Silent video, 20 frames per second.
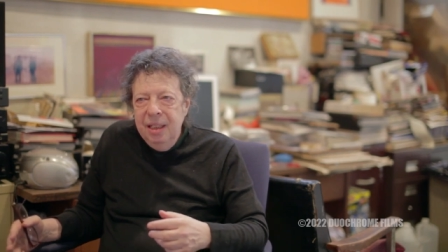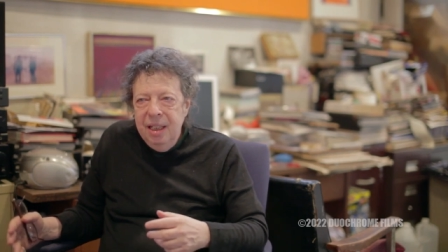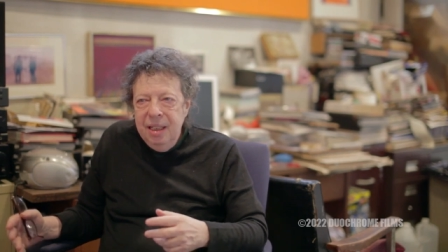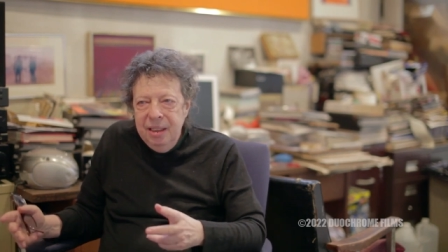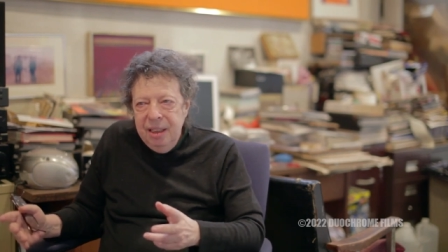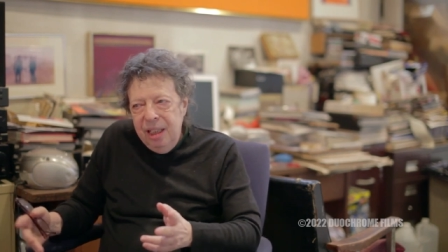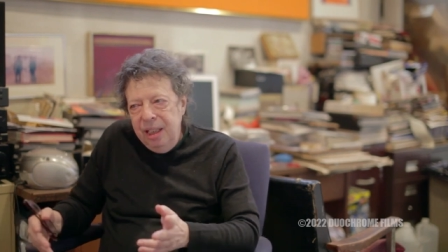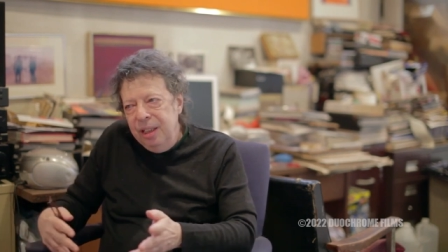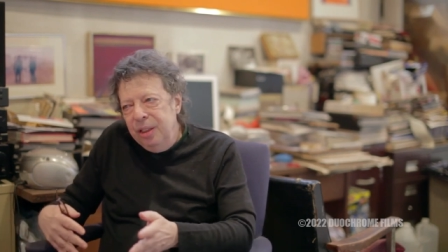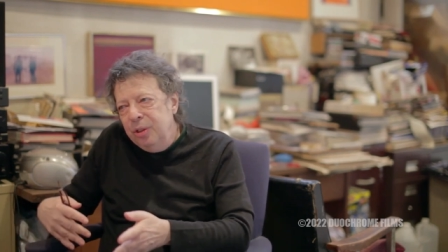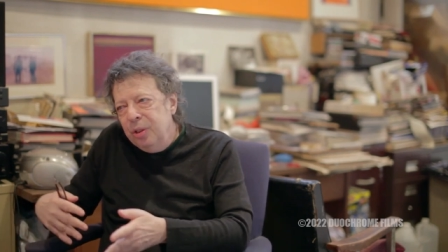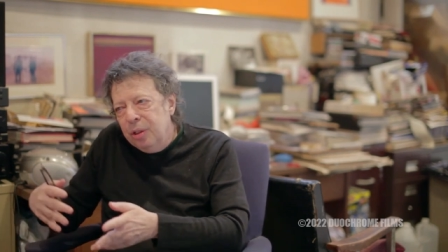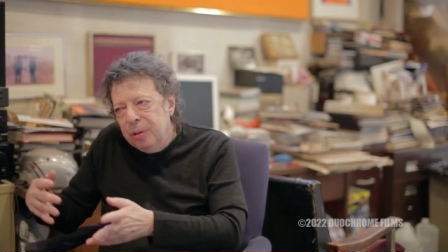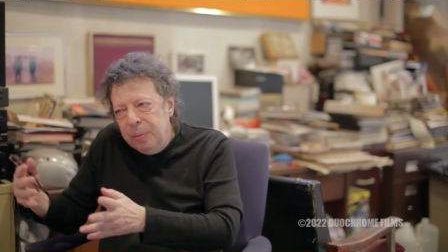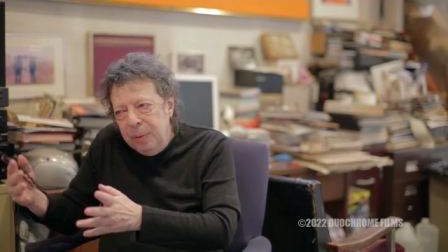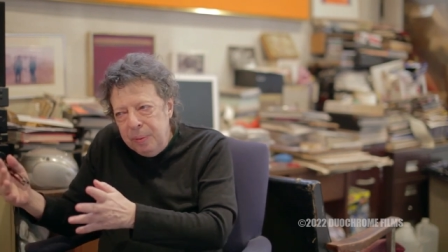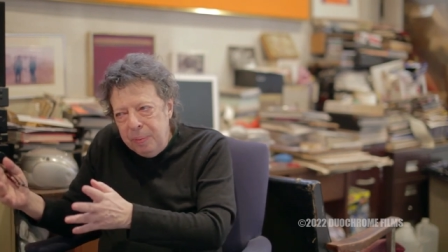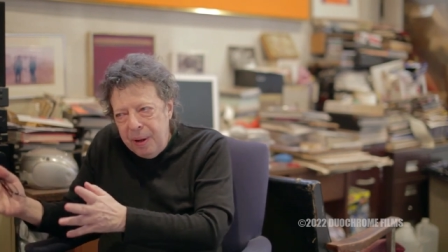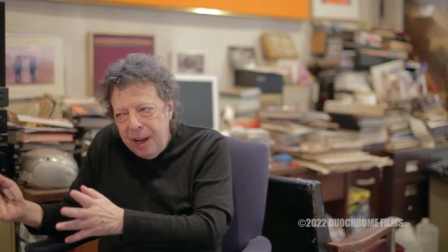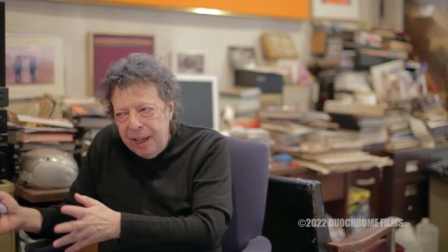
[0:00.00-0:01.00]
And then he took
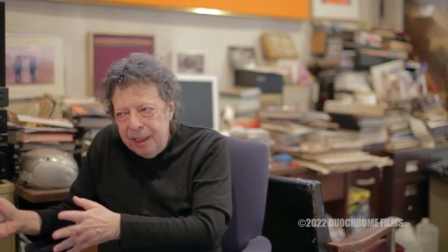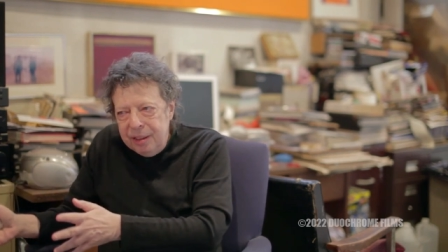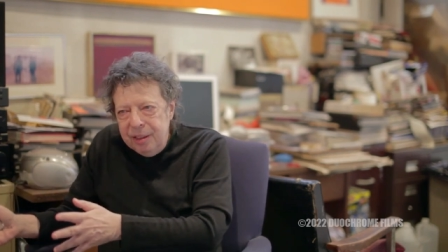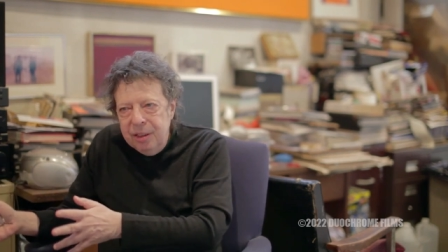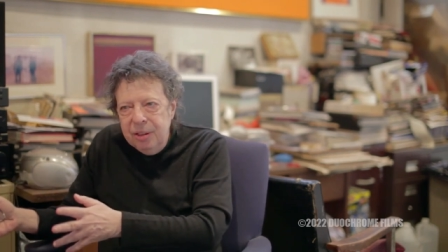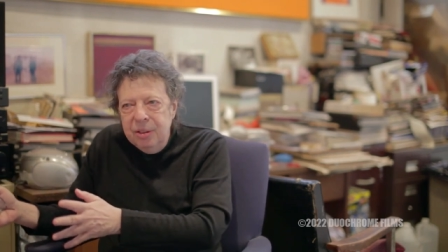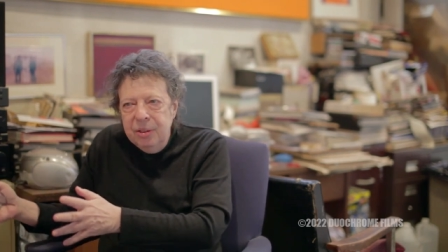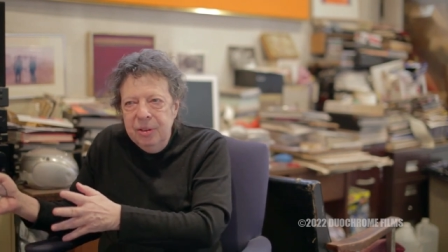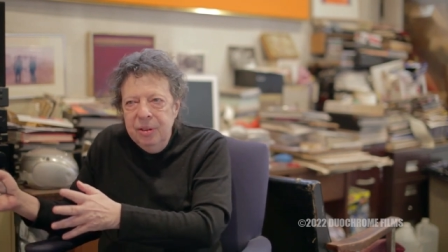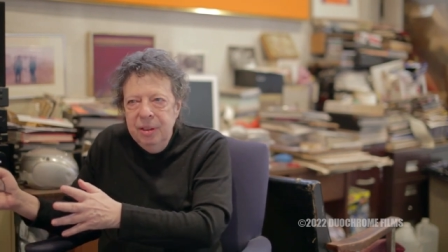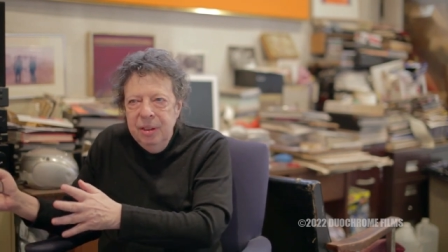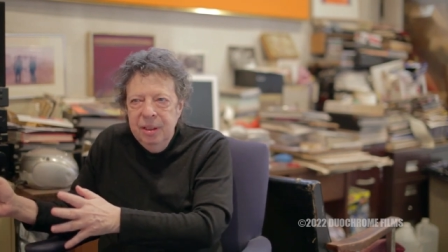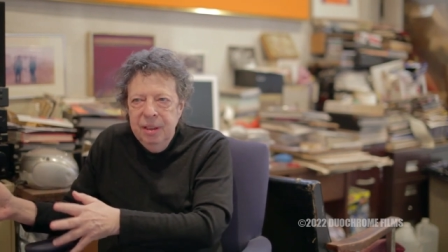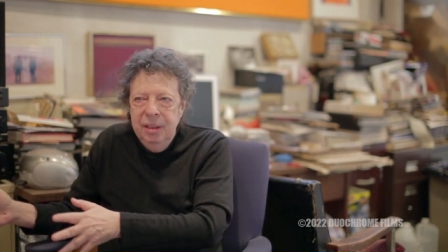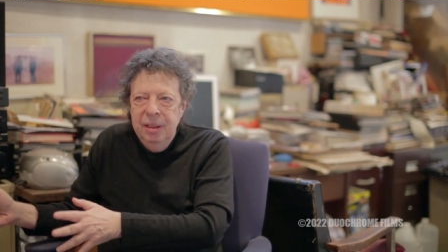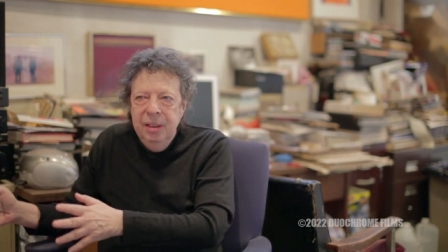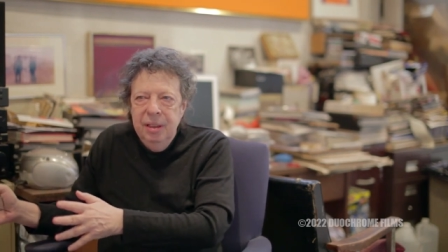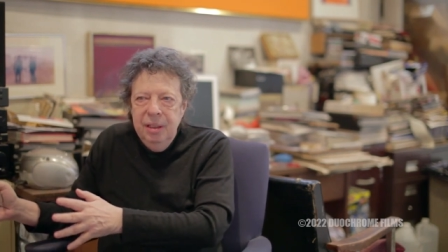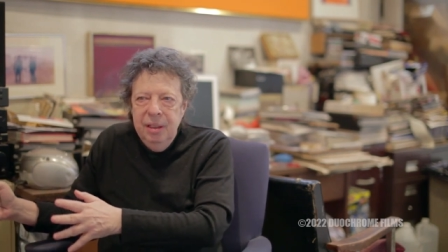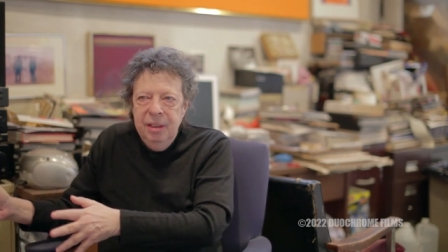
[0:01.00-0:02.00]
me back to,
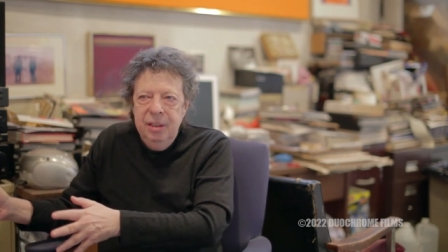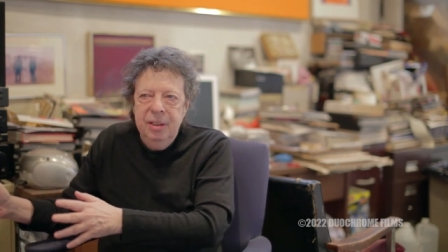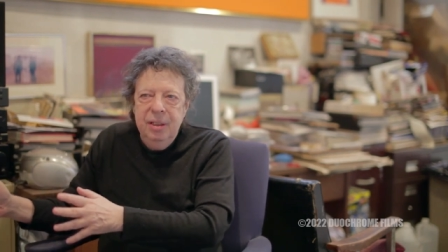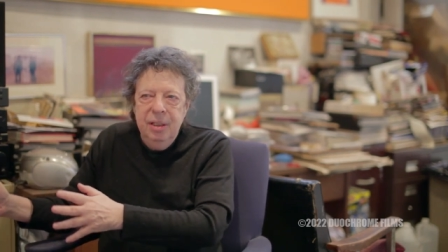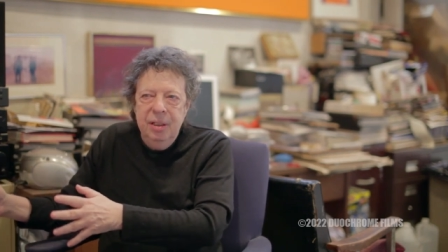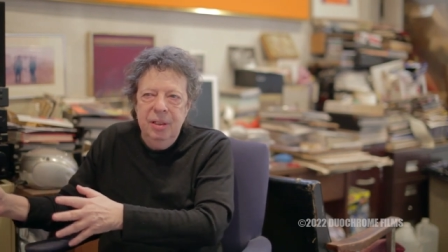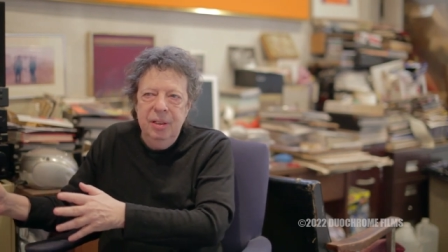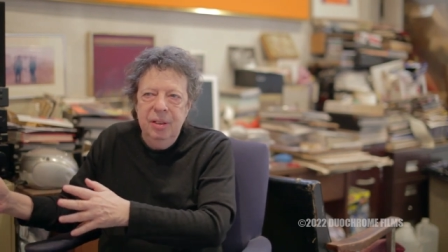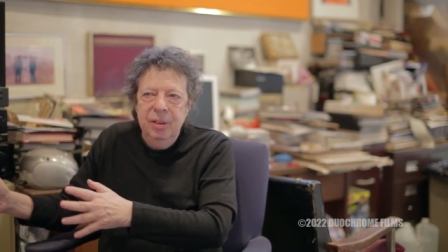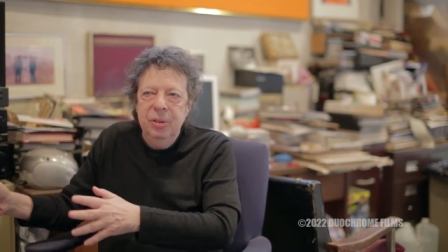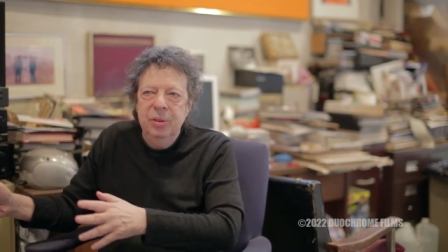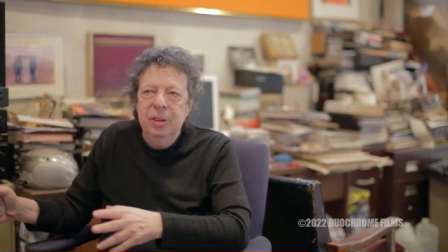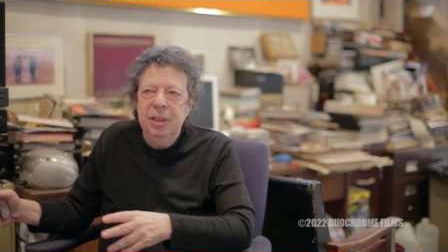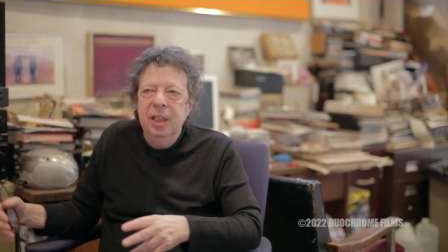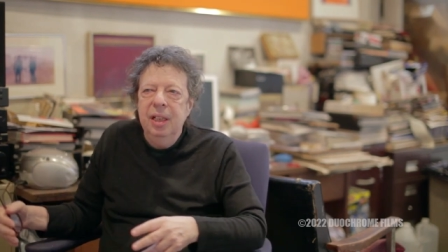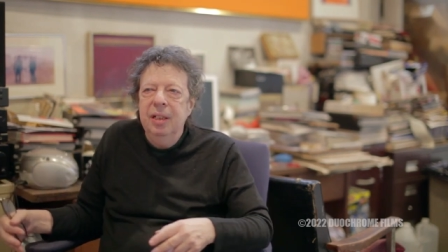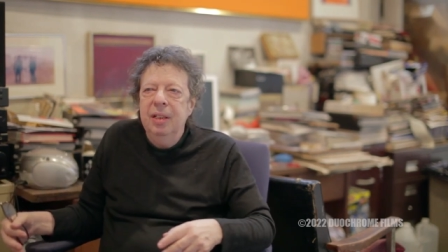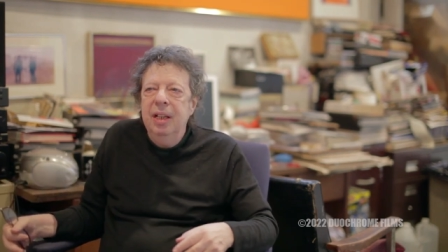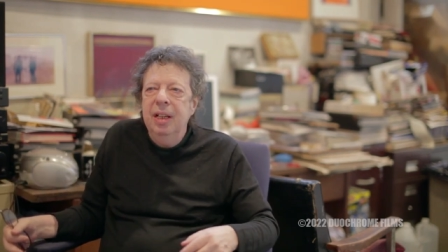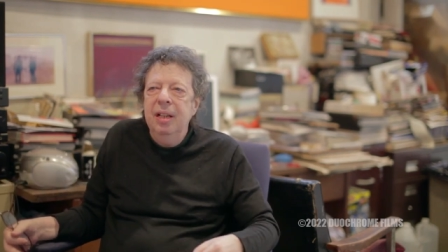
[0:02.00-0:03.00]
to
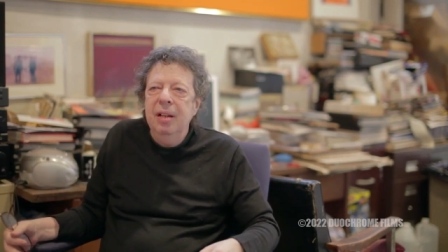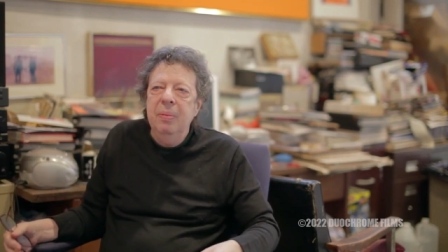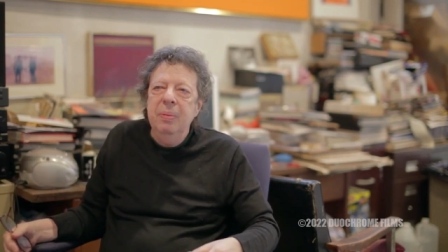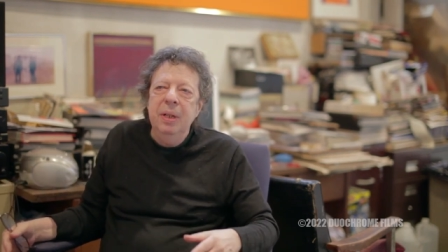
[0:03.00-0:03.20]
UCLA.